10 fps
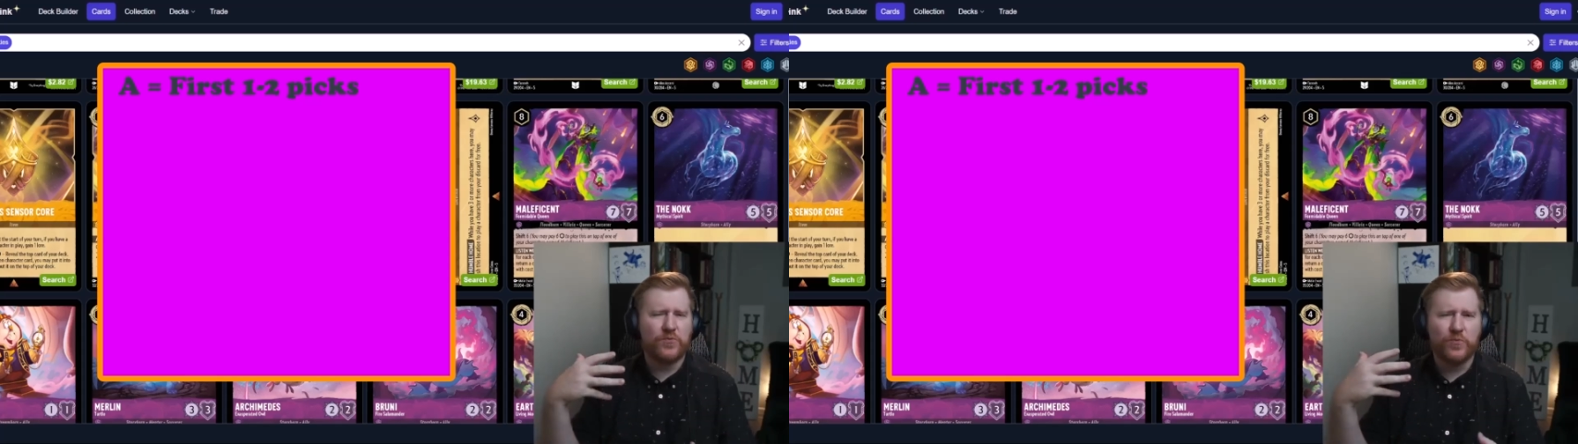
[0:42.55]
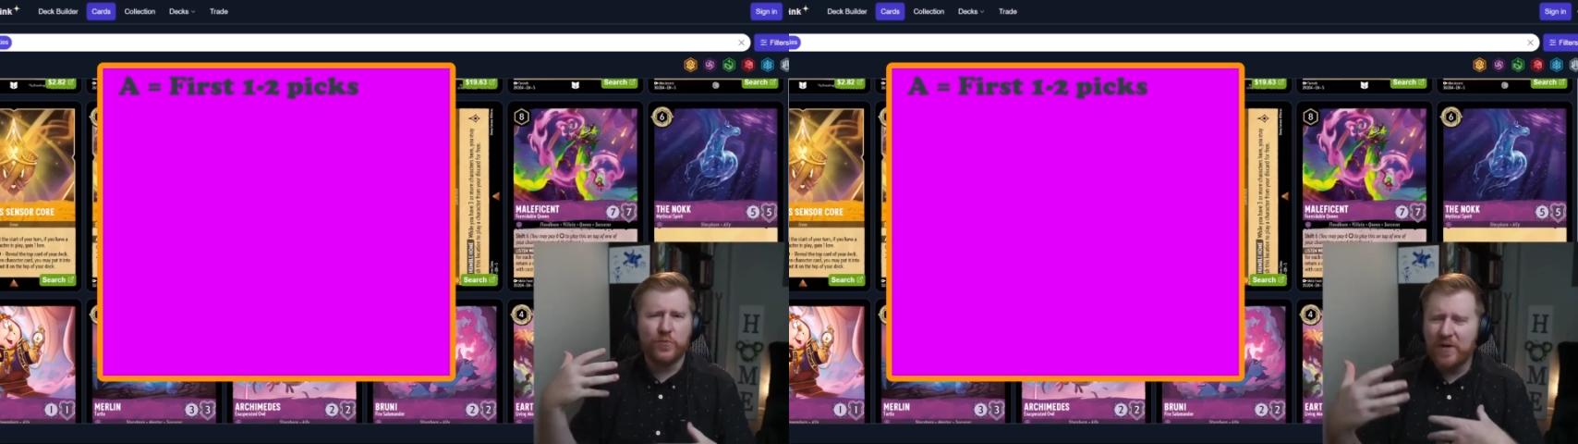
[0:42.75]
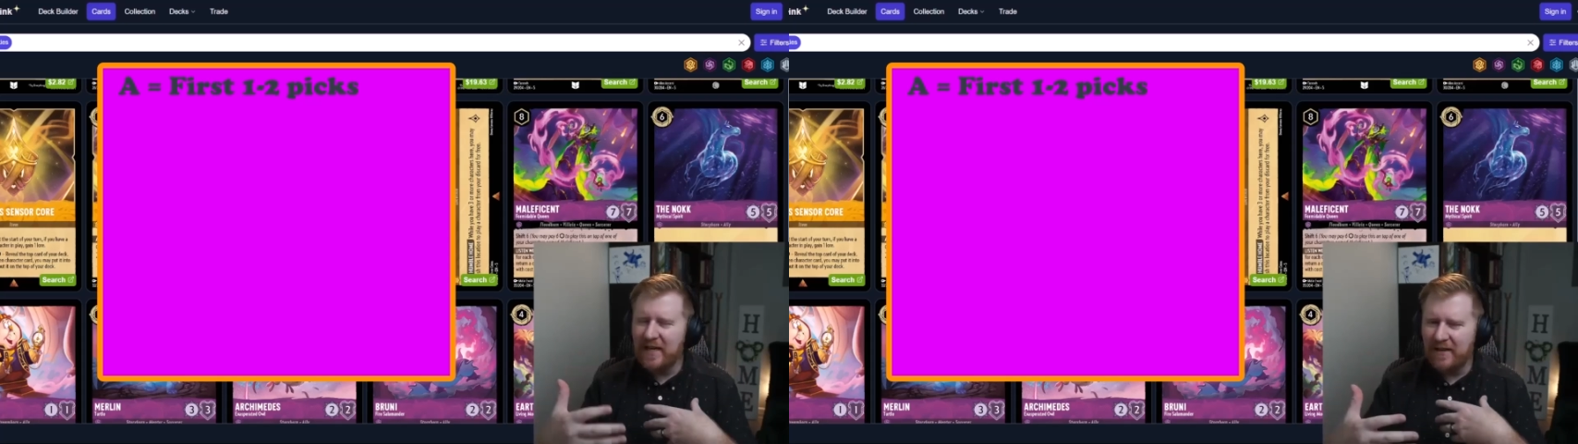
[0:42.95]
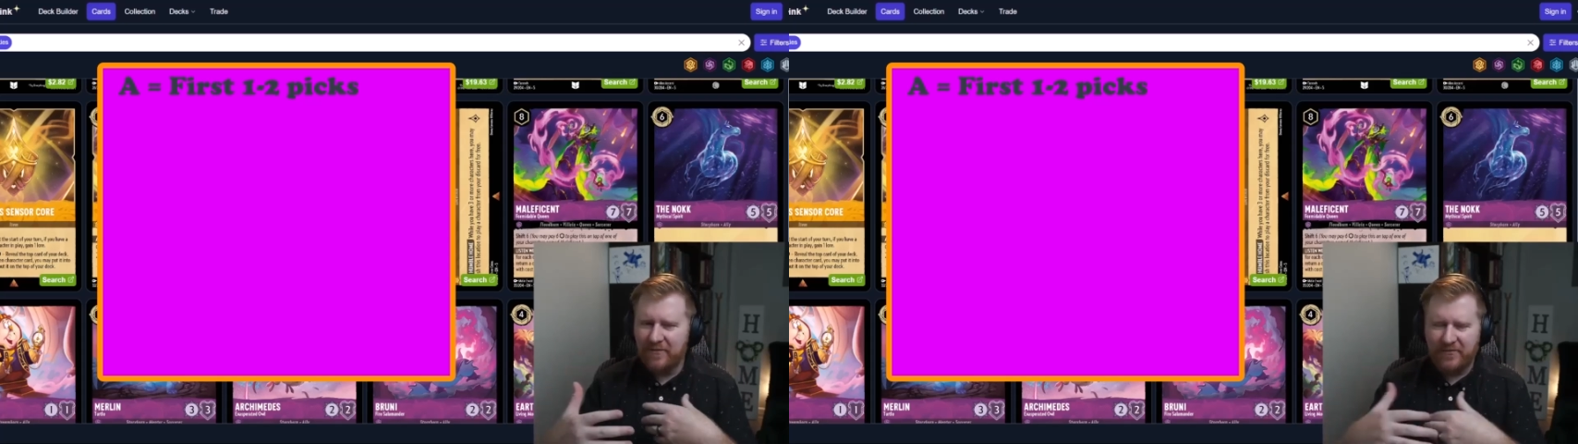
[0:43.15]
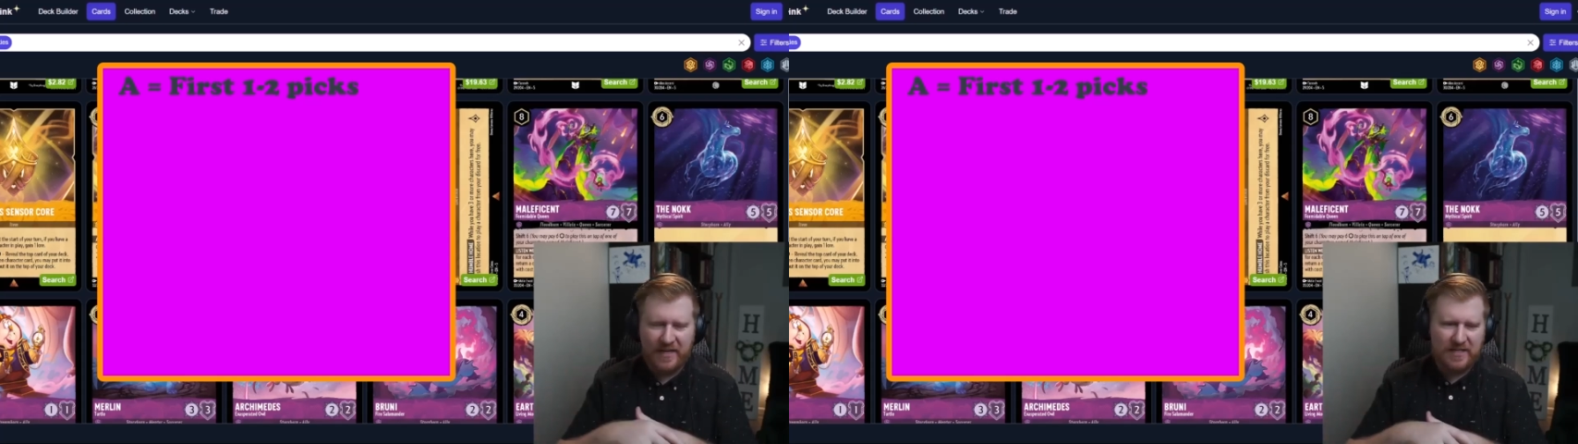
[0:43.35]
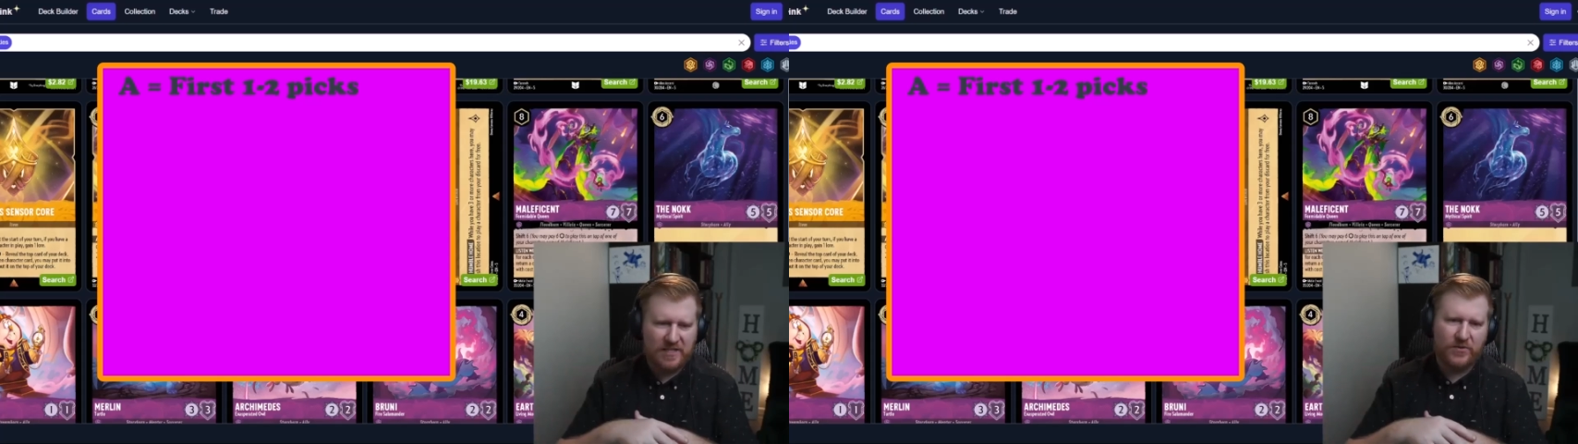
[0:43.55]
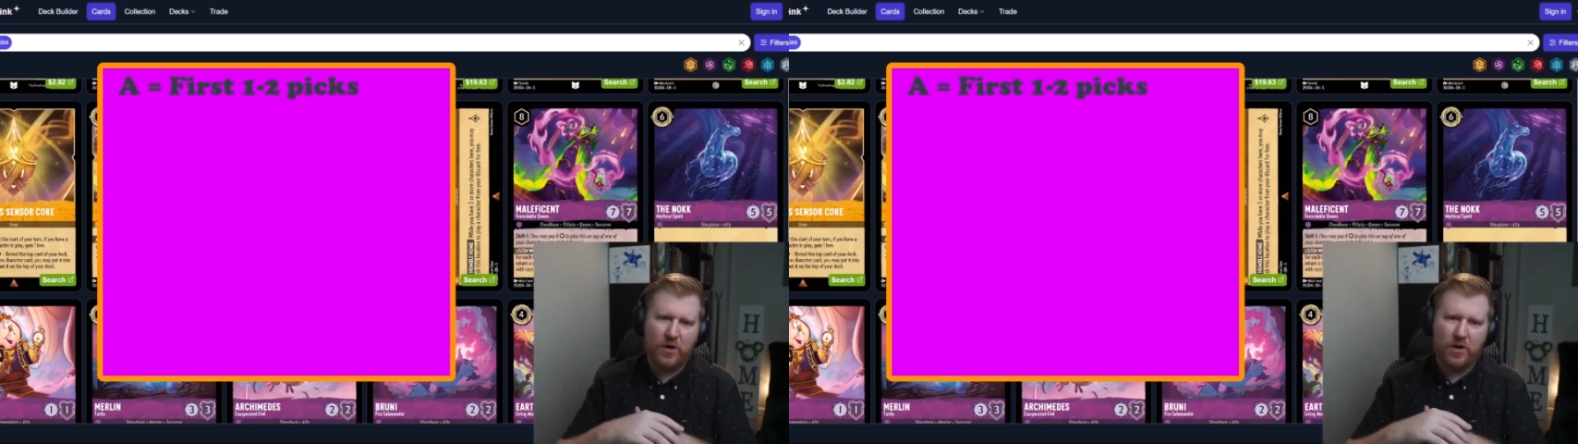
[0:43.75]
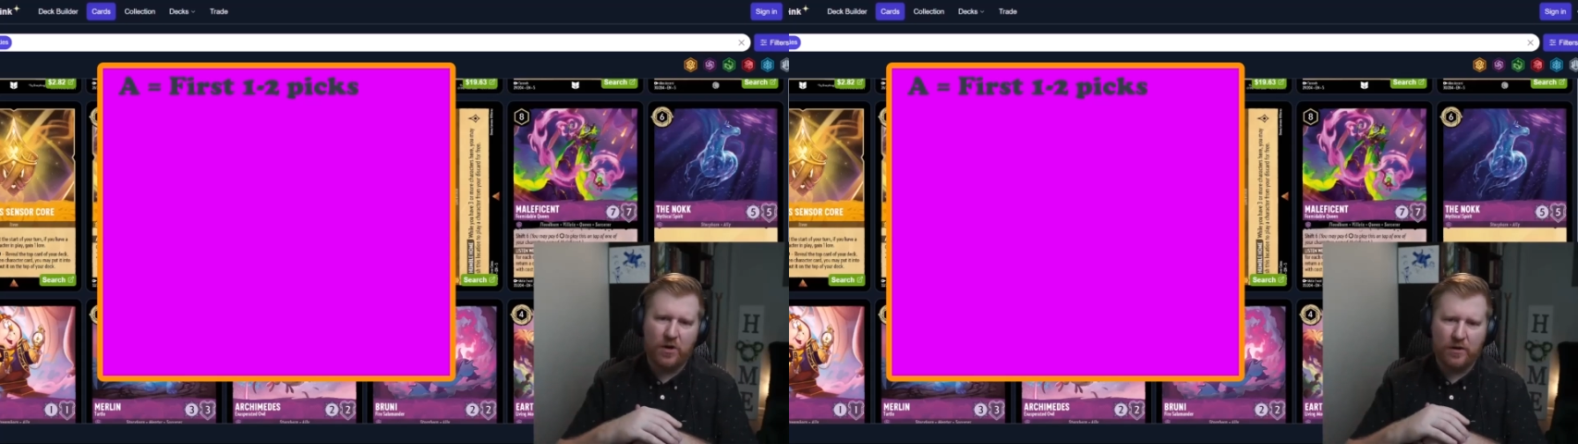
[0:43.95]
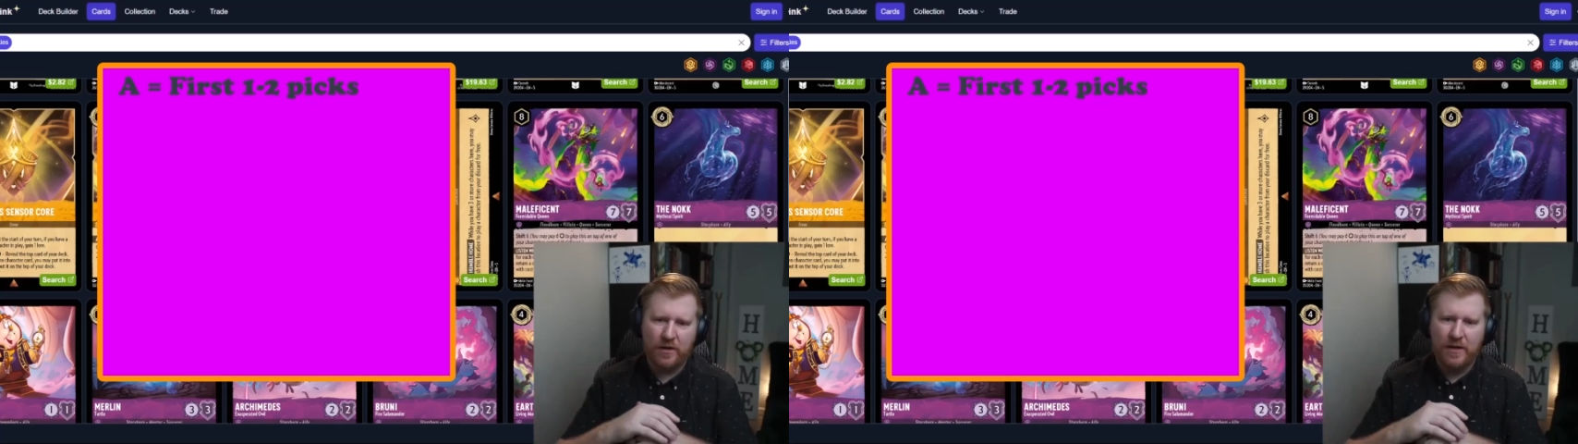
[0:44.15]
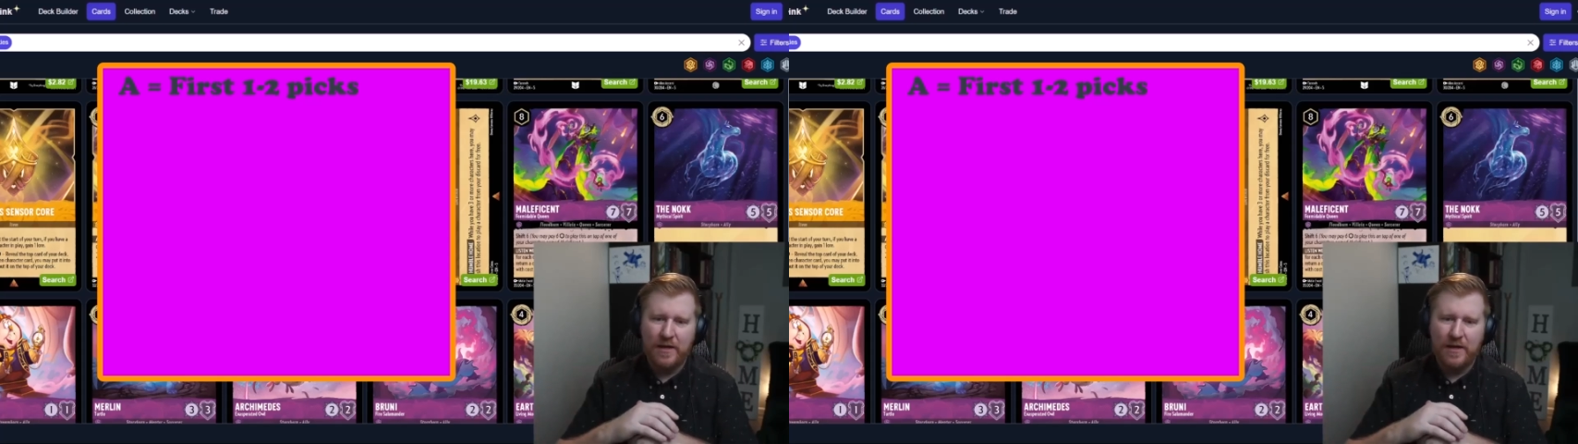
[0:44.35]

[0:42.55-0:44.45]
really effective card.